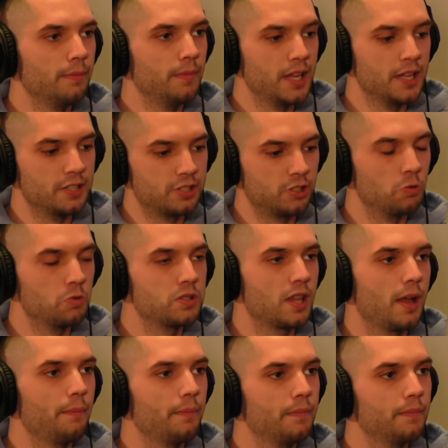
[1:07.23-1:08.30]
he sues
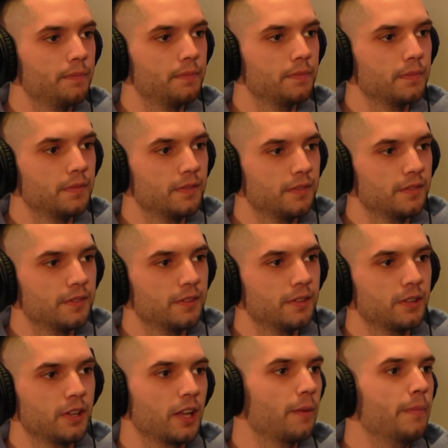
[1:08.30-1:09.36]
them.
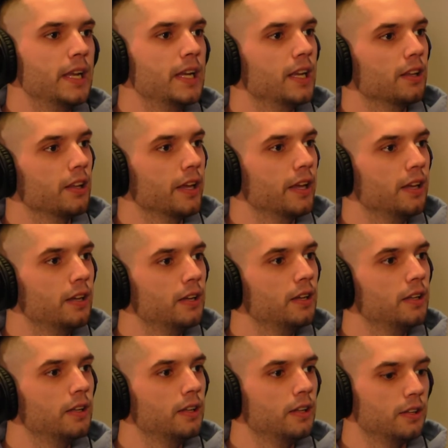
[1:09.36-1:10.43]
Like immediately.
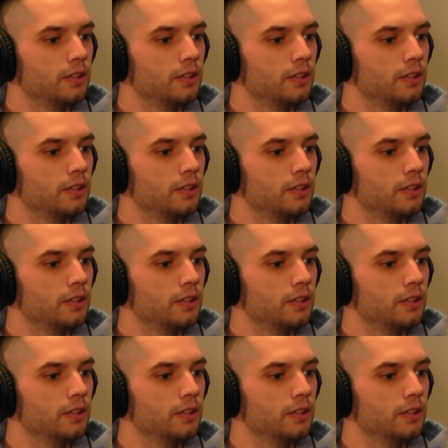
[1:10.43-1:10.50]
Uh-huh.